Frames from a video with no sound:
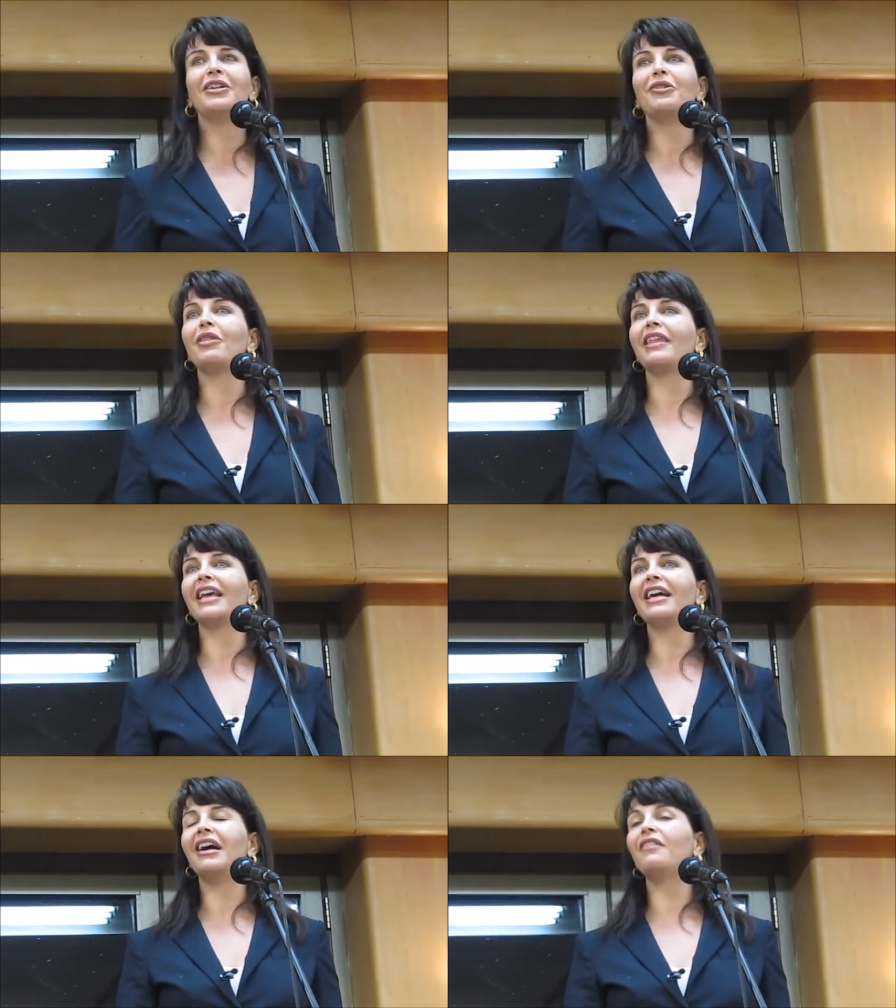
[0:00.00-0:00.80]
You
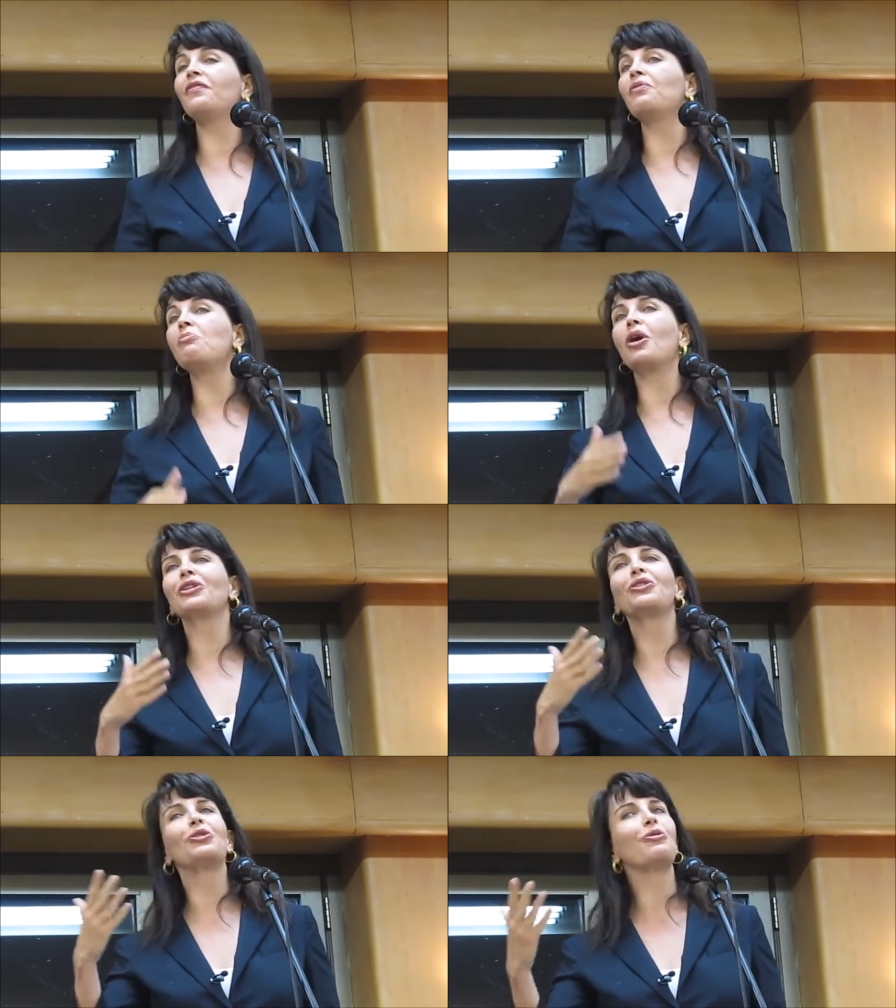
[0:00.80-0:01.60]
think of
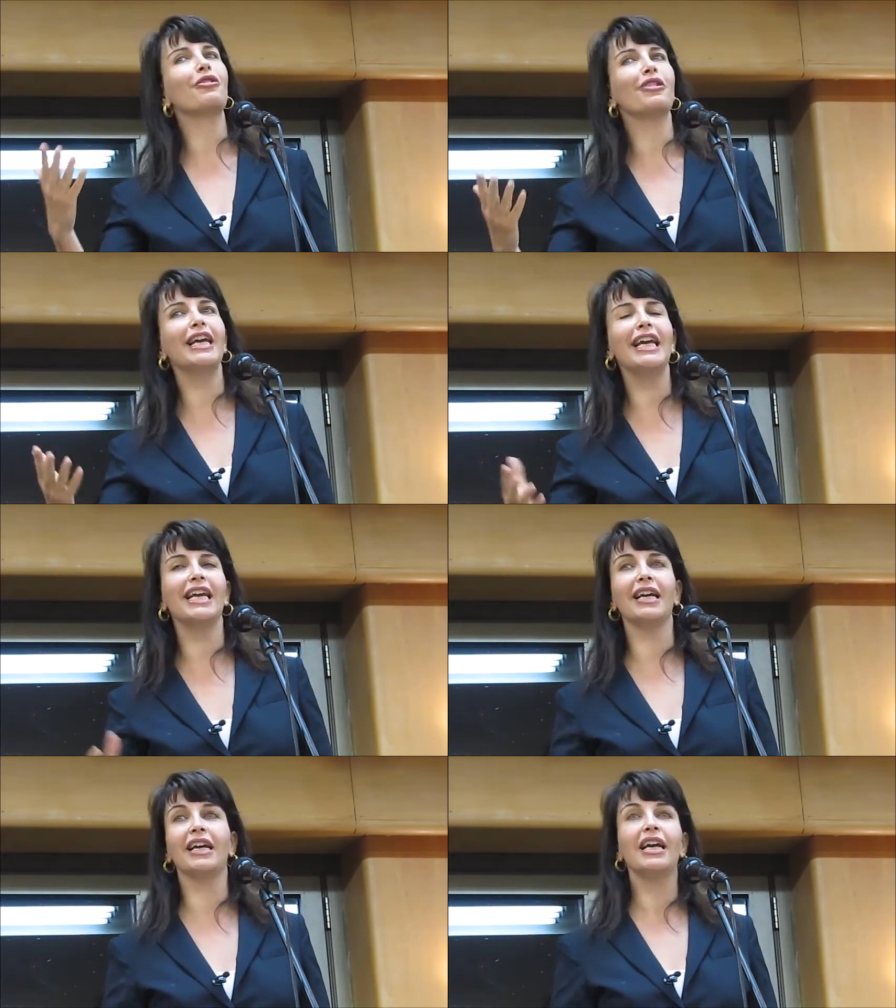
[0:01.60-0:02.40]
Martin Luther
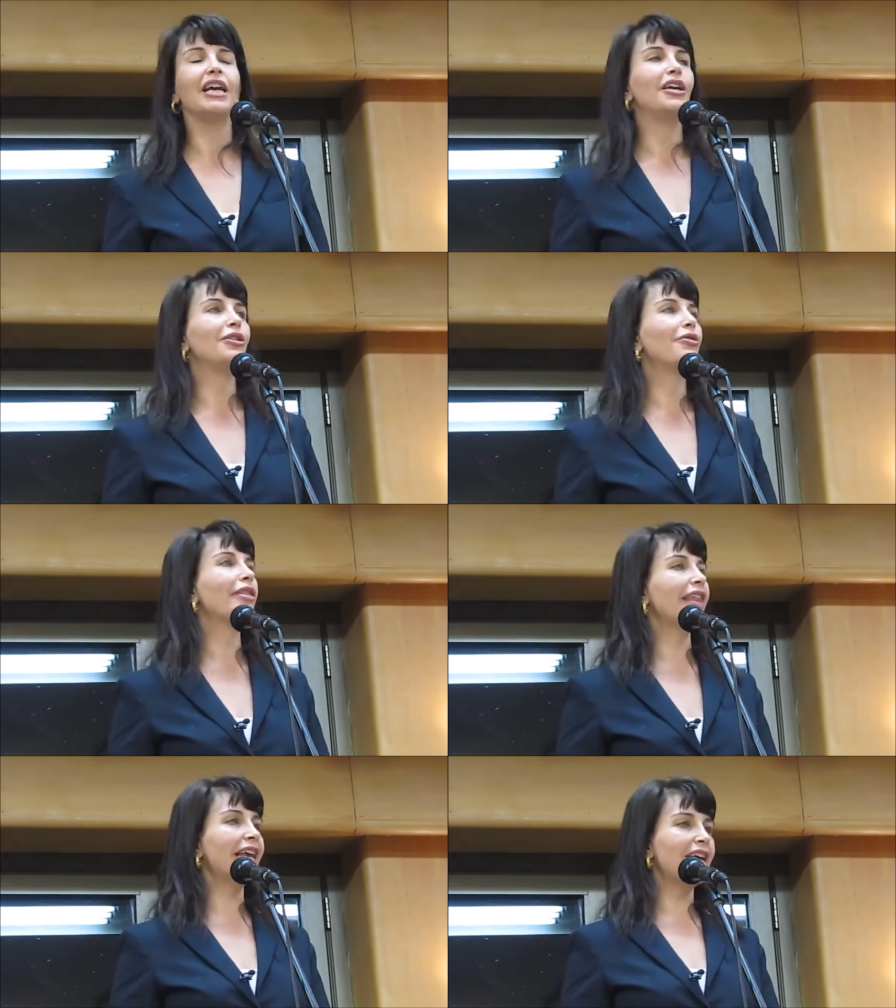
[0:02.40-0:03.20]
King. You
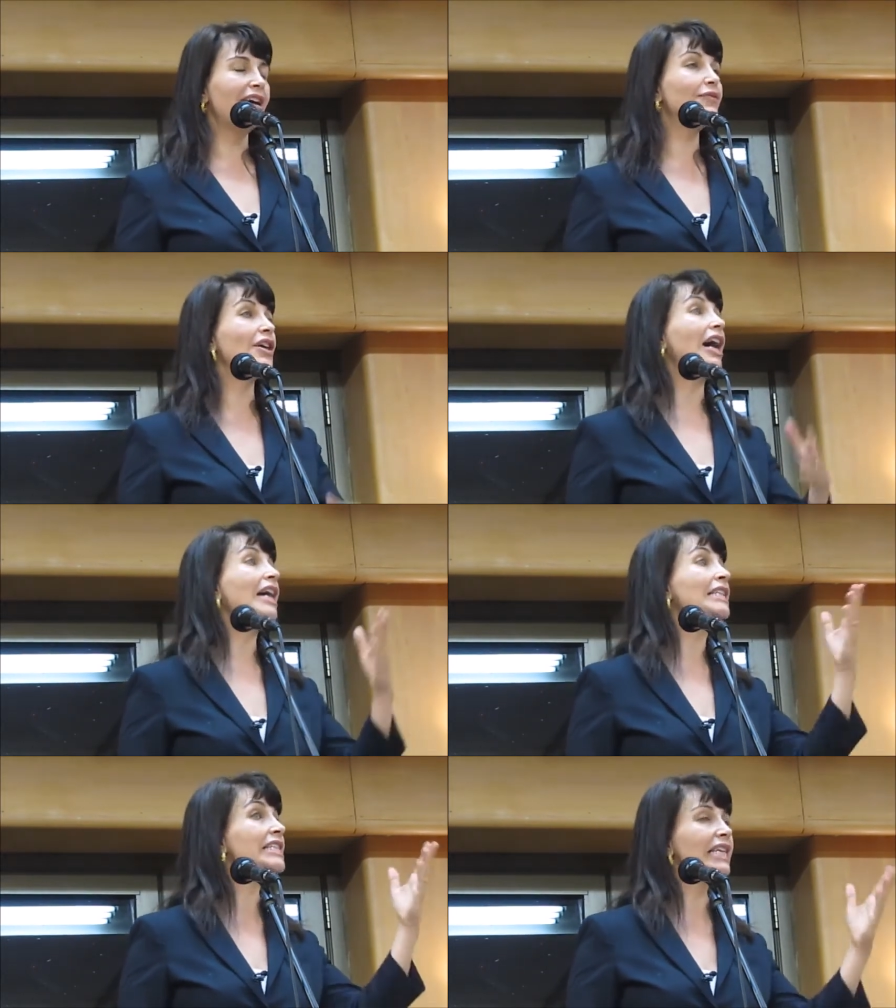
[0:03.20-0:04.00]
think of
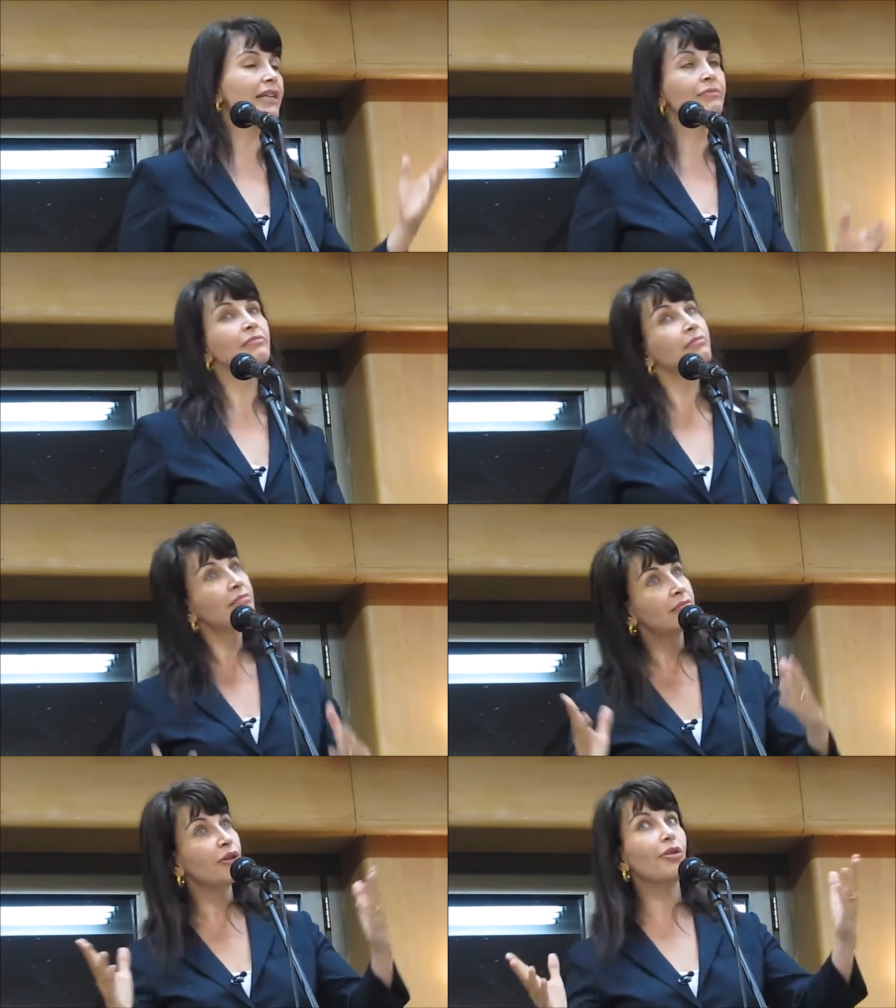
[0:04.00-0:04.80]
Gandhi.
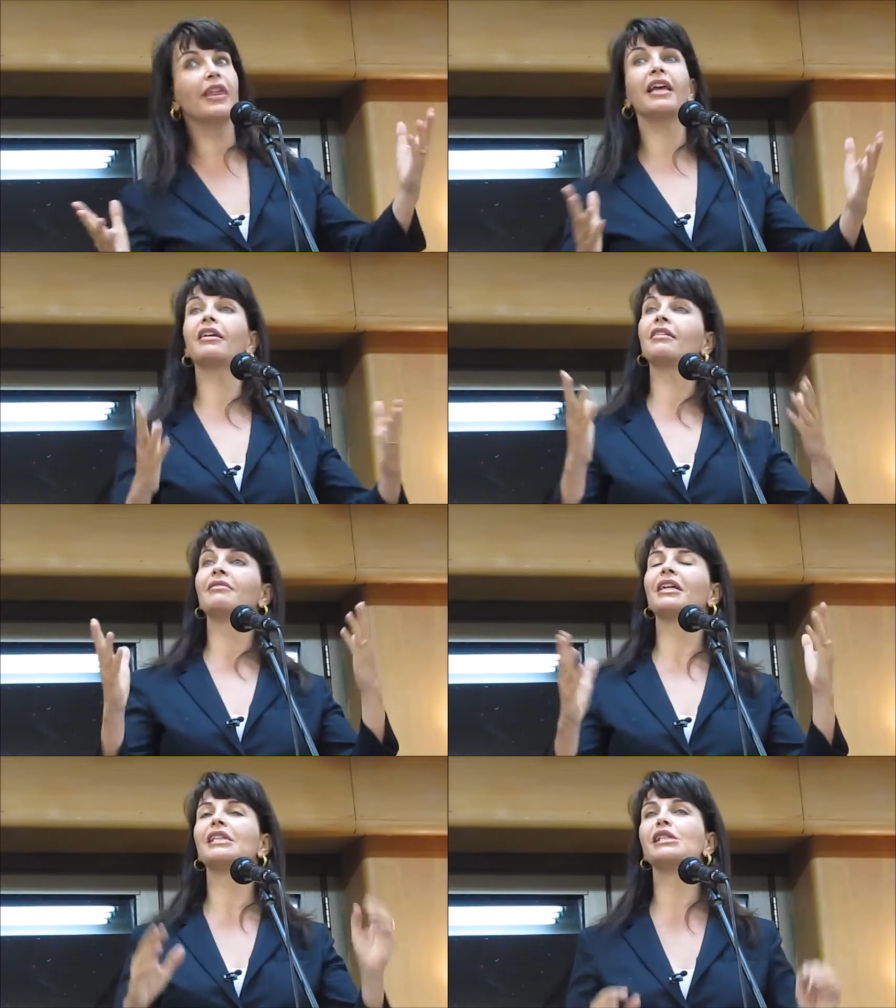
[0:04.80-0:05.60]
You think
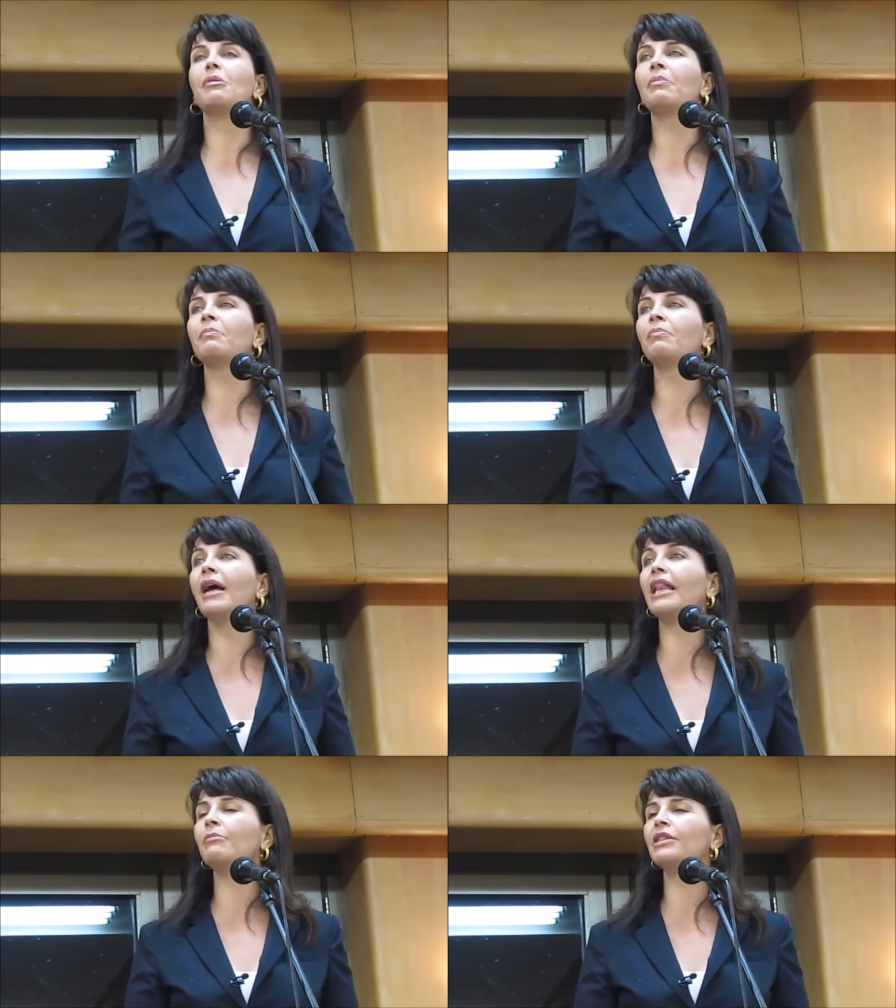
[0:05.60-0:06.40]
some
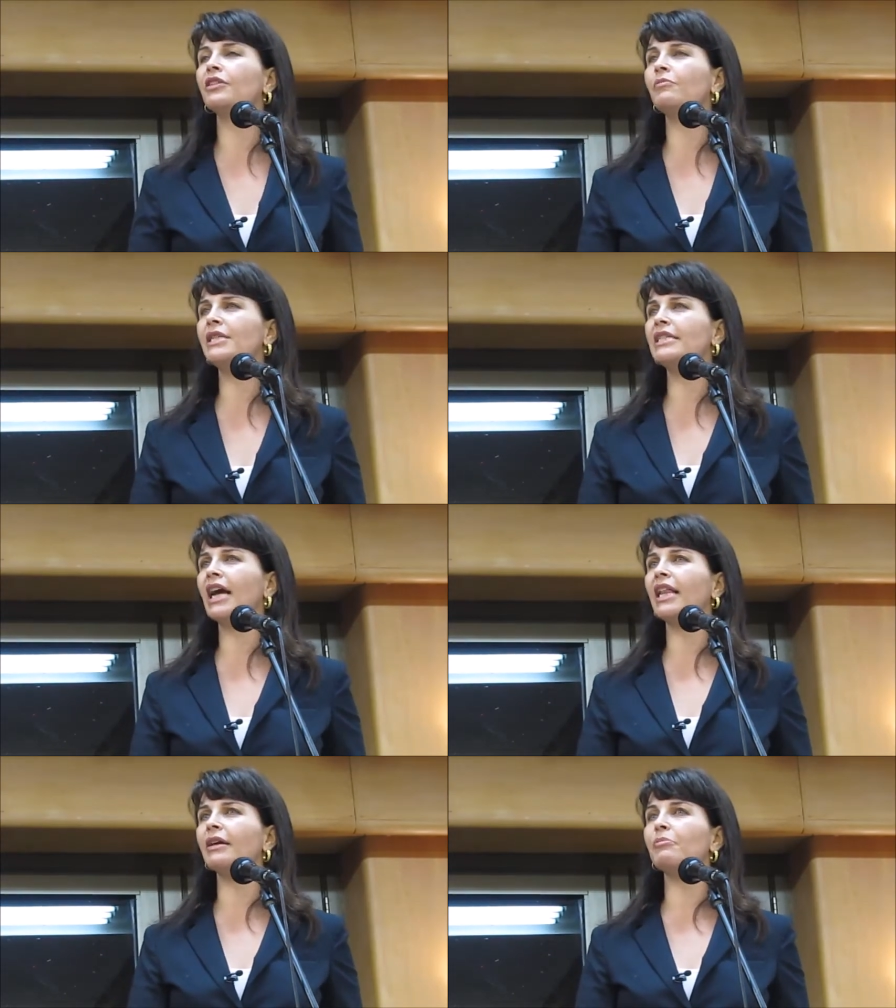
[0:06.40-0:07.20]
elements of
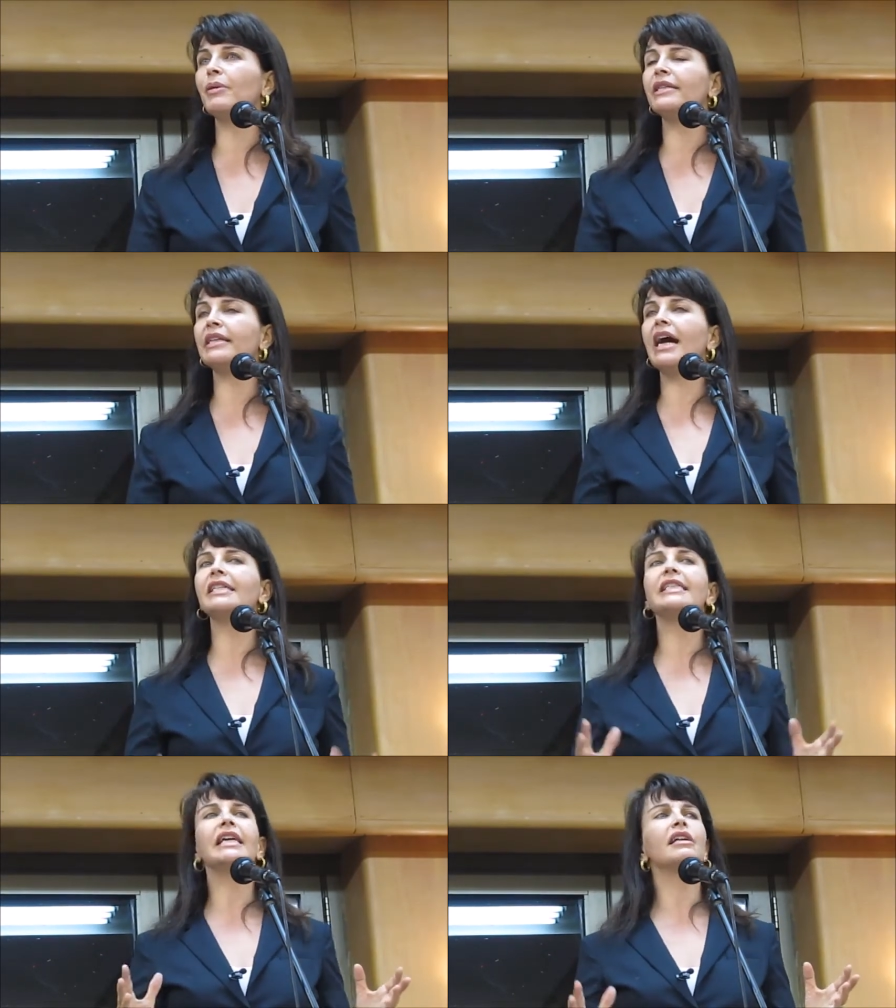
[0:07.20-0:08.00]
Mandela. But the
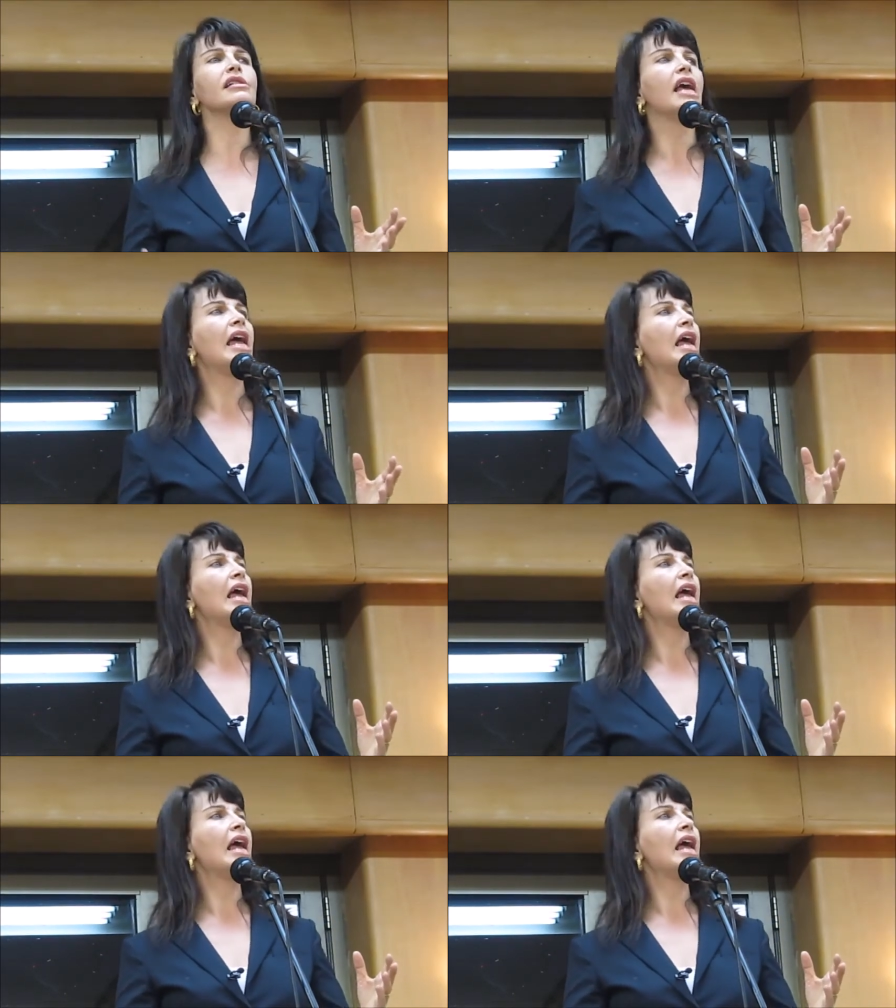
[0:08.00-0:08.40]
idea is